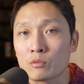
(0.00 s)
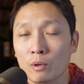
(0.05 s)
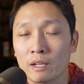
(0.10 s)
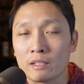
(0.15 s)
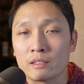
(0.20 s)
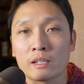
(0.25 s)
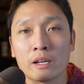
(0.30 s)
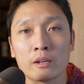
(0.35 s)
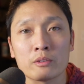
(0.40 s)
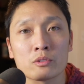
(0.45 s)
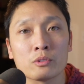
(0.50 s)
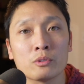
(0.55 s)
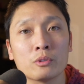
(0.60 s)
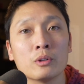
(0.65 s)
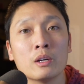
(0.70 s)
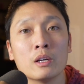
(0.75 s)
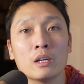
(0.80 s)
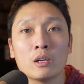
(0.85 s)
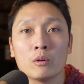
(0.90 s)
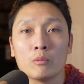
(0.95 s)
wise
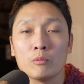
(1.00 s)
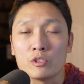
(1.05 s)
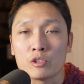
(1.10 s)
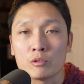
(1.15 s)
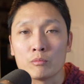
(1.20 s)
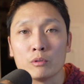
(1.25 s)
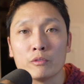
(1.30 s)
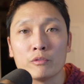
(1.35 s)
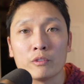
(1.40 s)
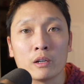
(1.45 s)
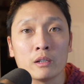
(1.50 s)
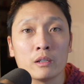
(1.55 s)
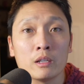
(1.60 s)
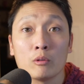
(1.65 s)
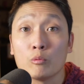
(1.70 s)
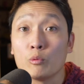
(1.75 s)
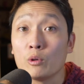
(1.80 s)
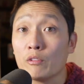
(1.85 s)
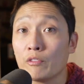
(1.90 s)
counsel. We should move on. We